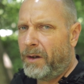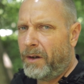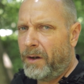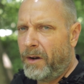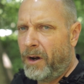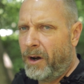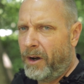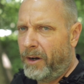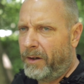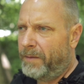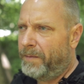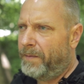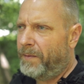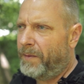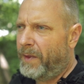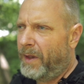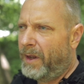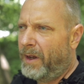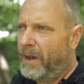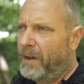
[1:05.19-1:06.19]
not
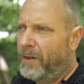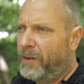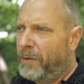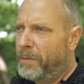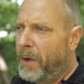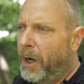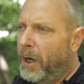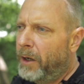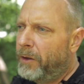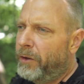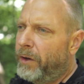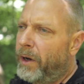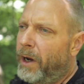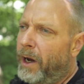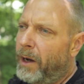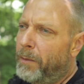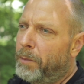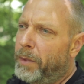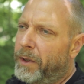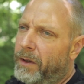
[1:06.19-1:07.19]
as much
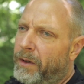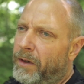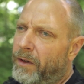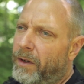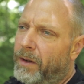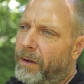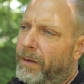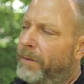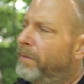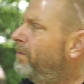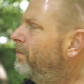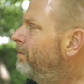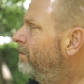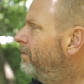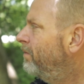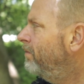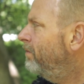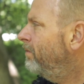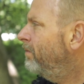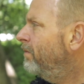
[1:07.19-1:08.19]
happened
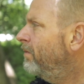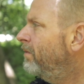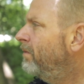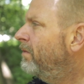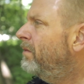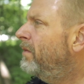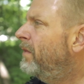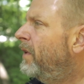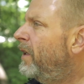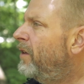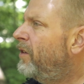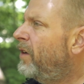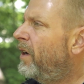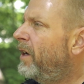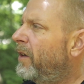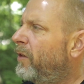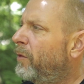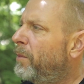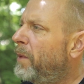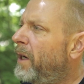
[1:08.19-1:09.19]
as
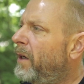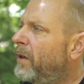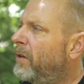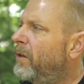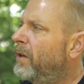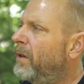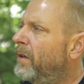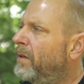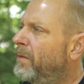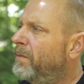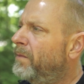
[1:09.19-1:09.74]
I expect.